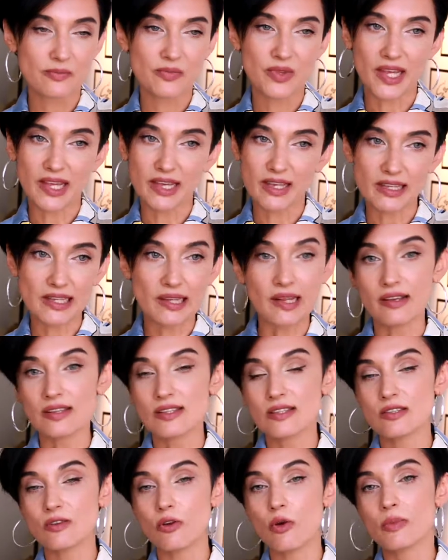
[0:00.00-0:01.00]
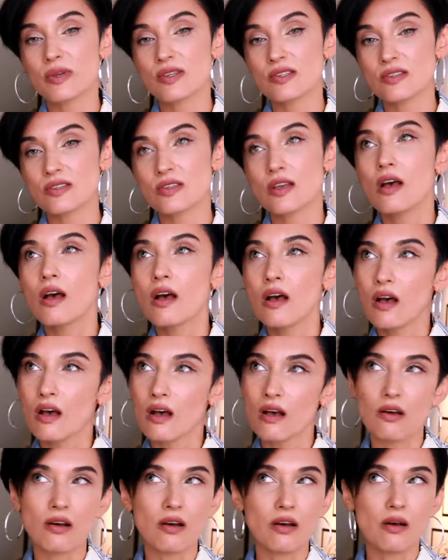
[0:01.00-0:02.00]
Like, it lasts almost
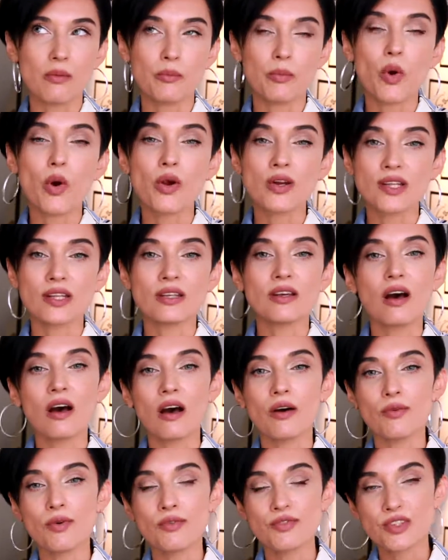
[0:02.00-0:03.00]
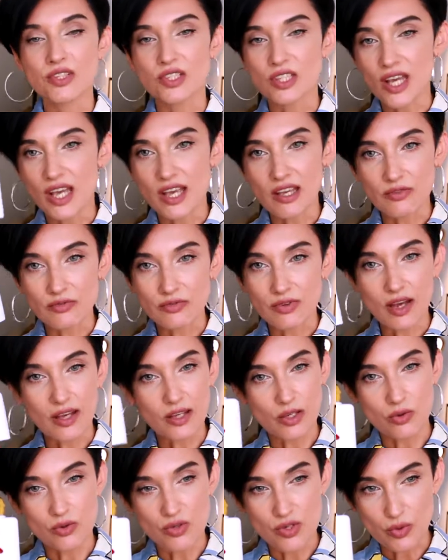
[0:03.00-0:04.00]
more than half of the day if I
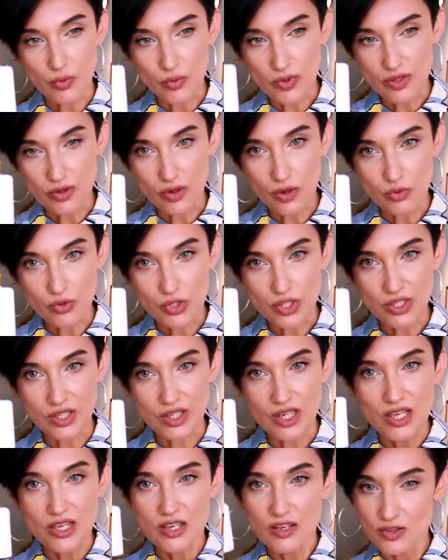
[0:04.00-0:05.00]
use it with the lotion.